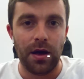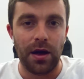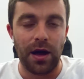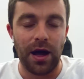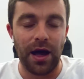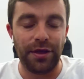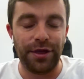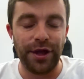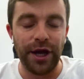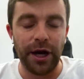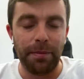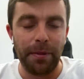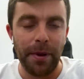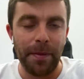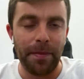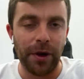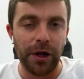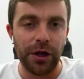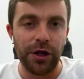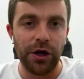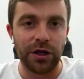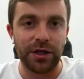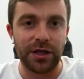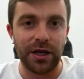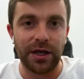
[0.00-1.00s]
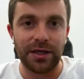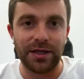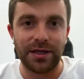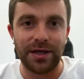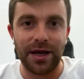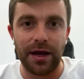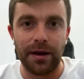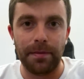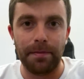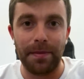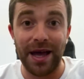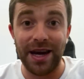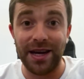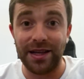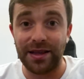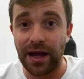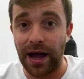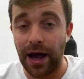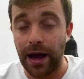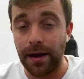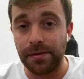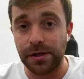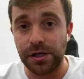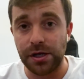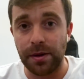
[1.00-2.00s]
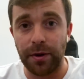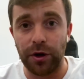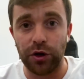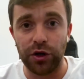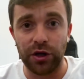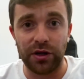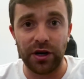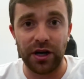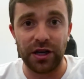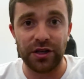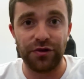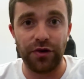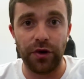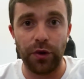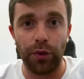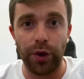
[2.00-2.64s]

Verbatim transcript: I think people don't understand many times about the transfer